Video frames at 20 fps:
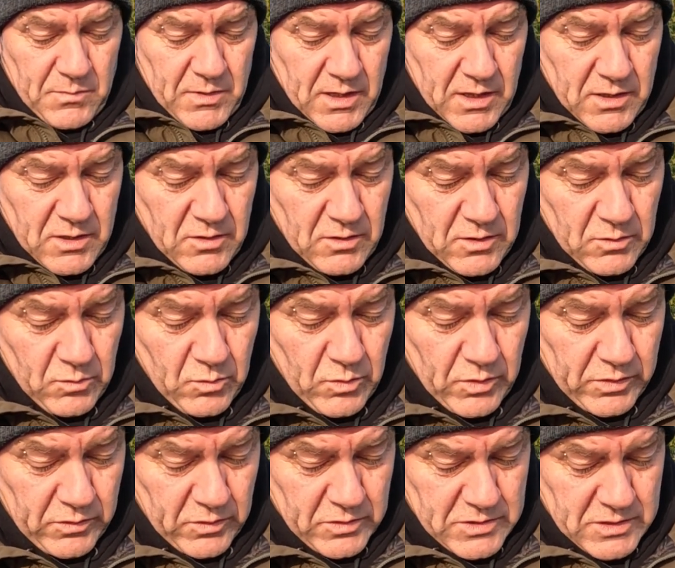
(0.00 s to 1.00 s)
You can
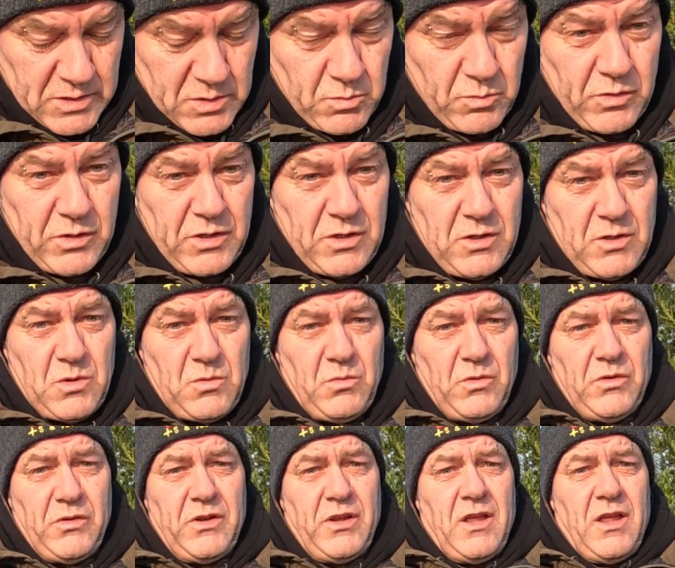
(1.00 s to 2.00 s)
organise it to what you
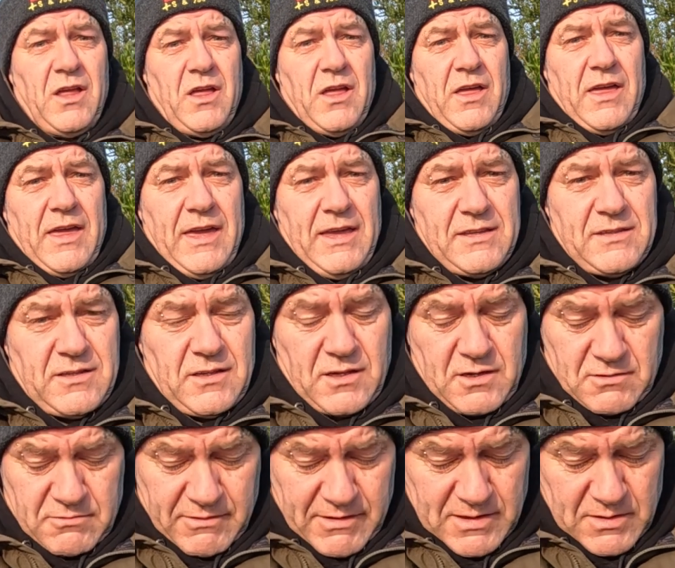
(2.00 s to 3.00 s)
want. It's a
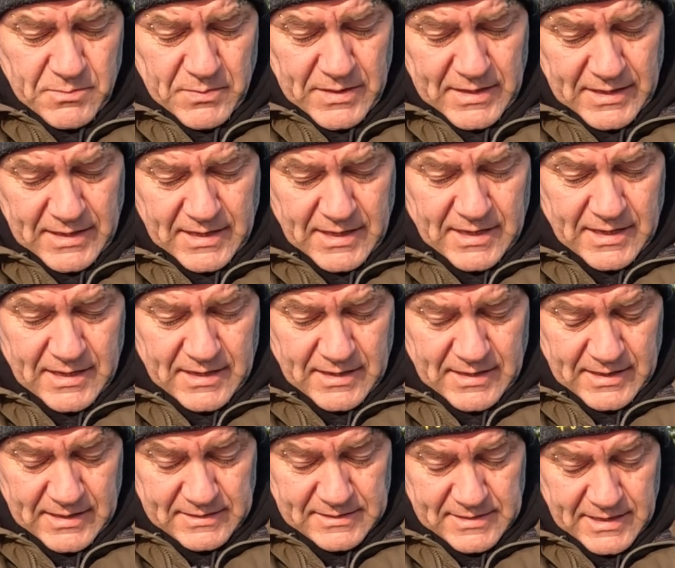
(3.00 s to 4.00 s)
great bit of kit.
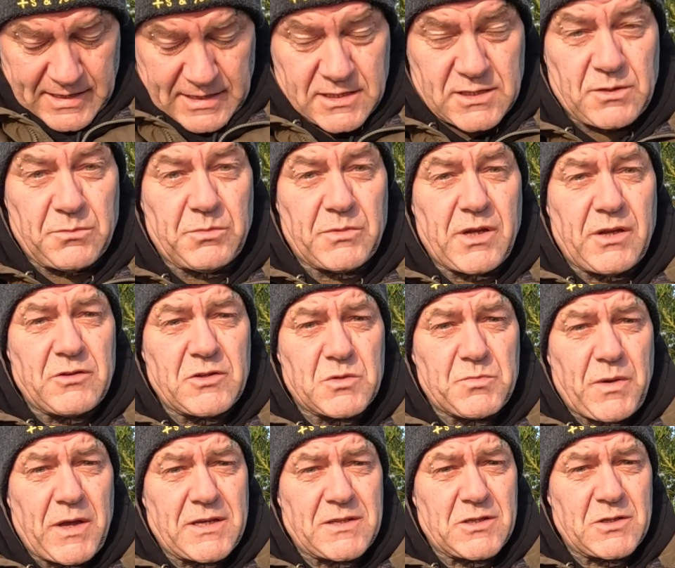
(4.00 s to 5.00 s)
It takes up no
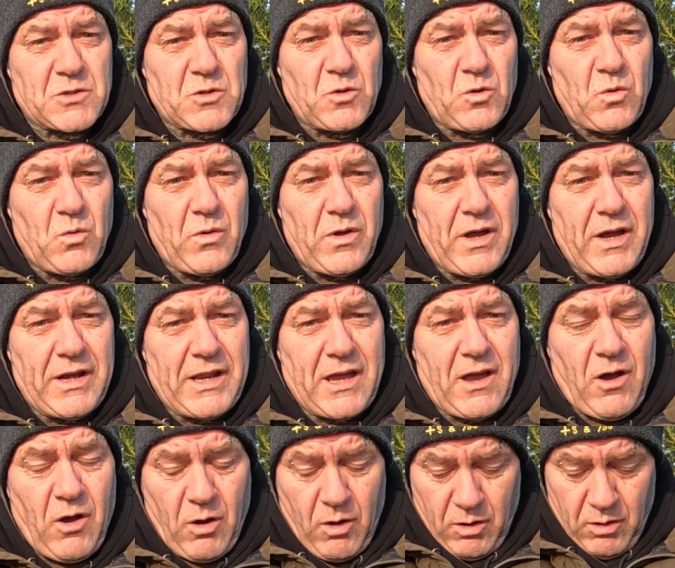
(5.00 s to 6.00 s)
space at all, and it
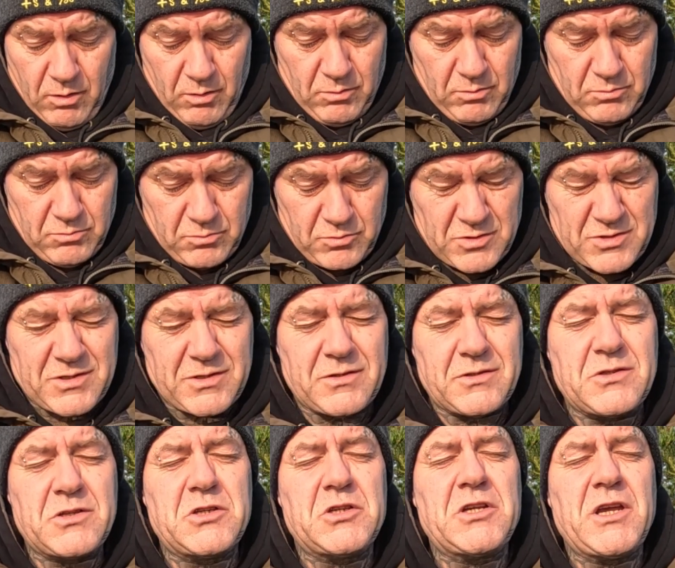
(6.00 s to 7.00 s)
holds
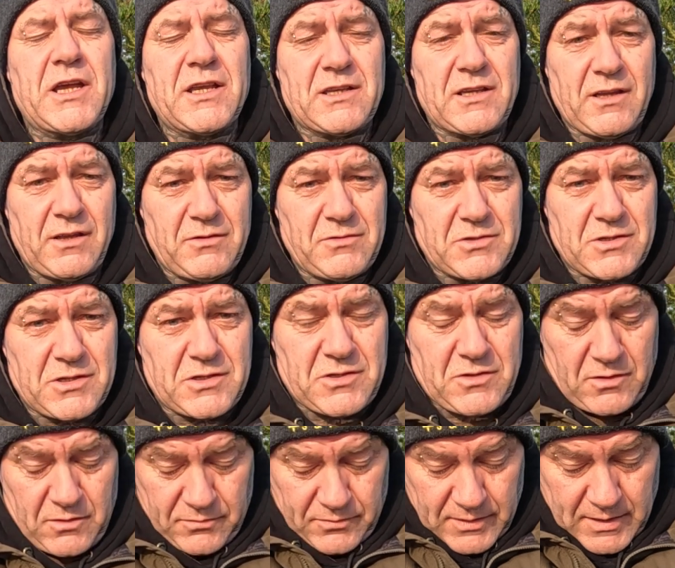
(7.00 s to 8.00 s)
shed loads of
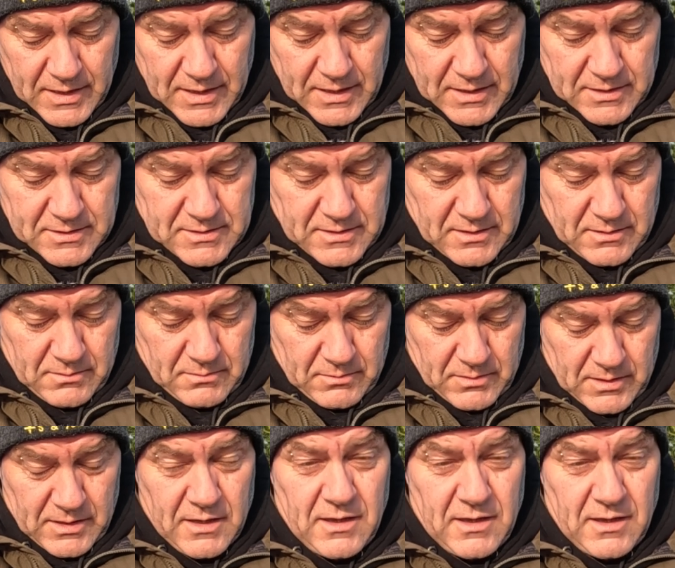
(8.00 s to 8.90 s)
stuff. So